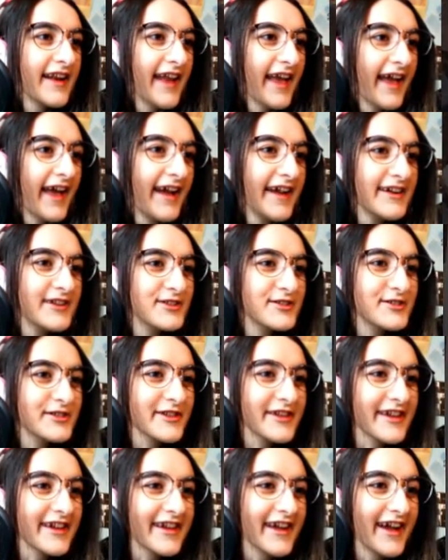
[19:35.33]

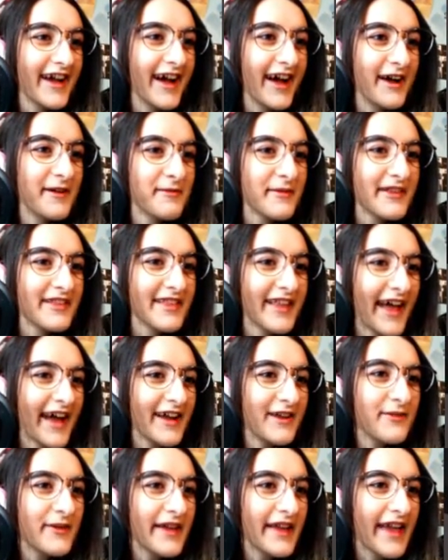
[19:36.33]
Actually, I'm
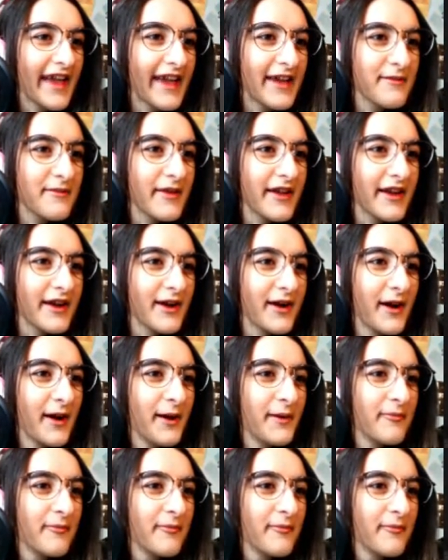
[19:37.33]
glad we came here